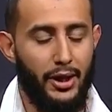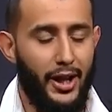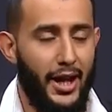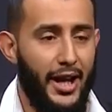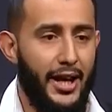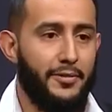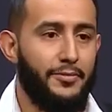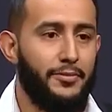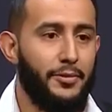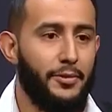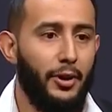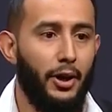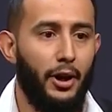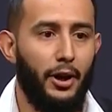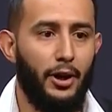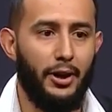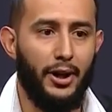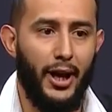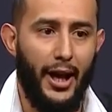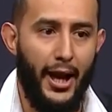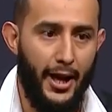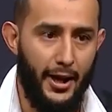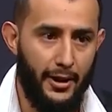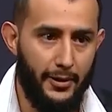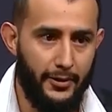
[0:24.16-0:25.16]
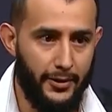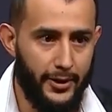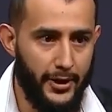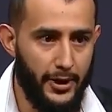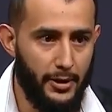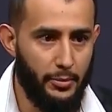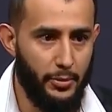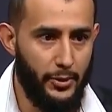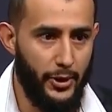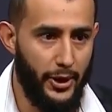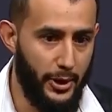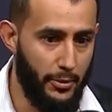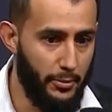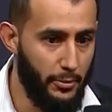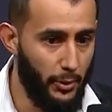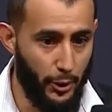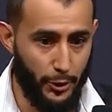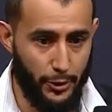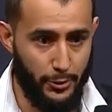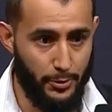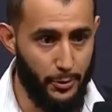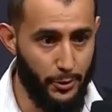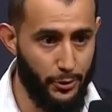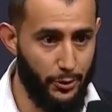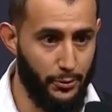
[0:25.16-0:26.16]
lifelong athlete playing
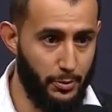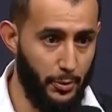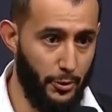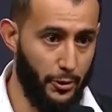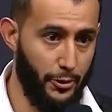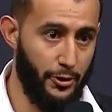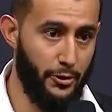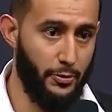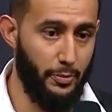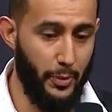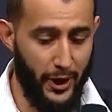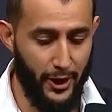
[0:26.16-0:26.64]
multiple sports,